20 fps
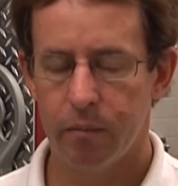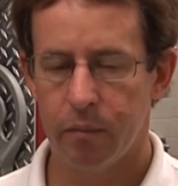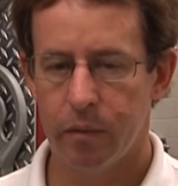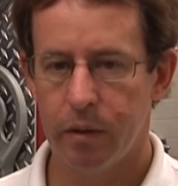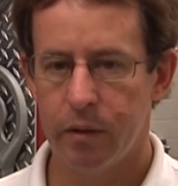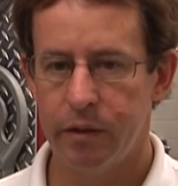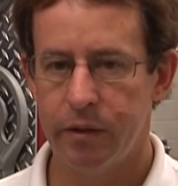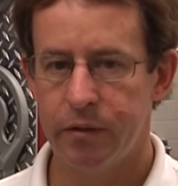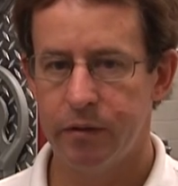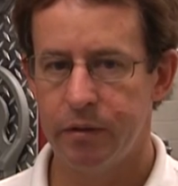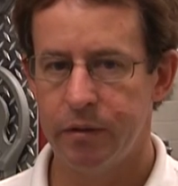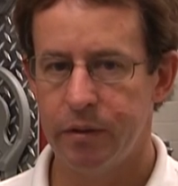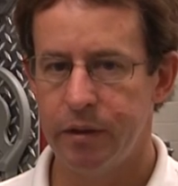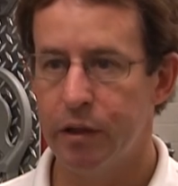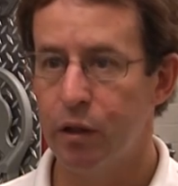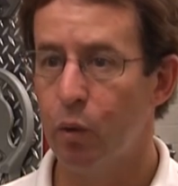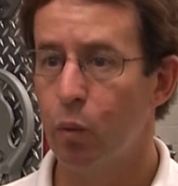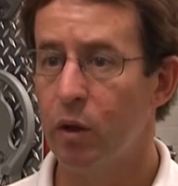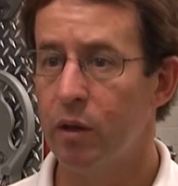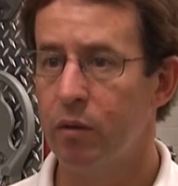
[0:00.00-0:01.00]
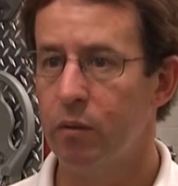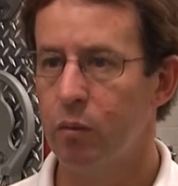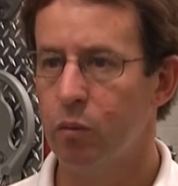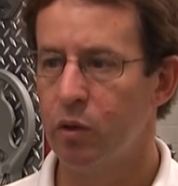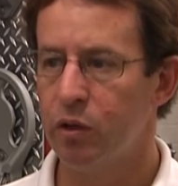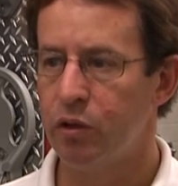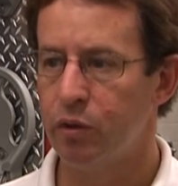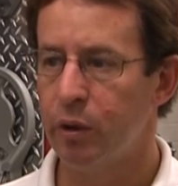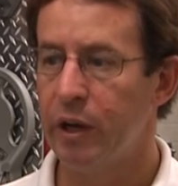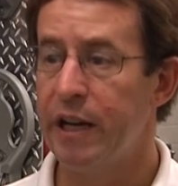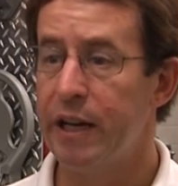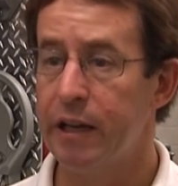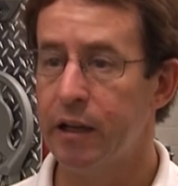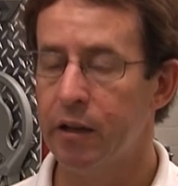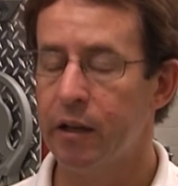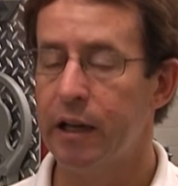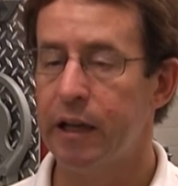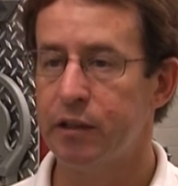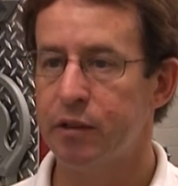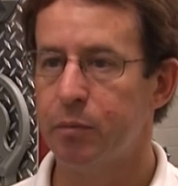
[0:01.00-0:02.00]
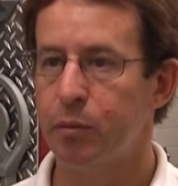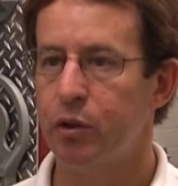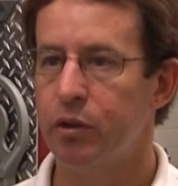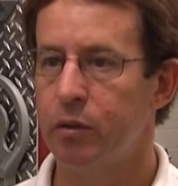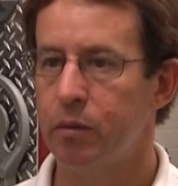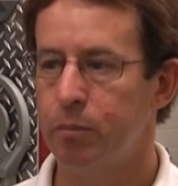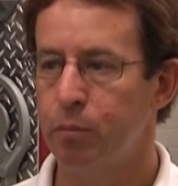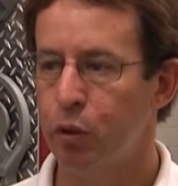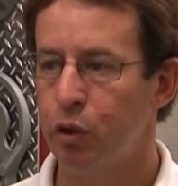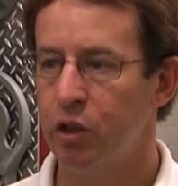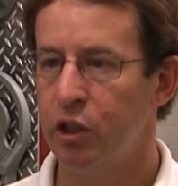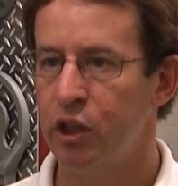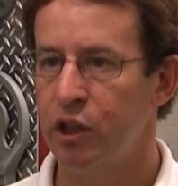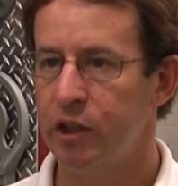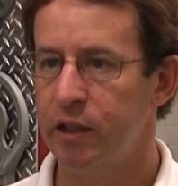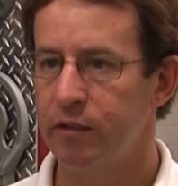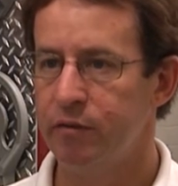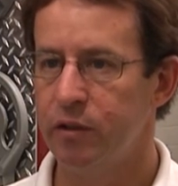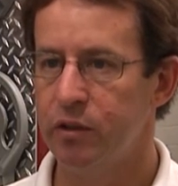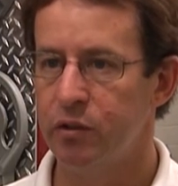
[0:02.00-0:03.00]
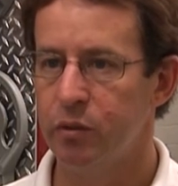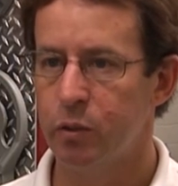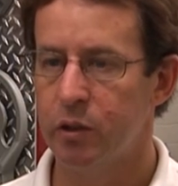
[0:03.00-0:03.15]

at least, you know, one, one training class per, per shift as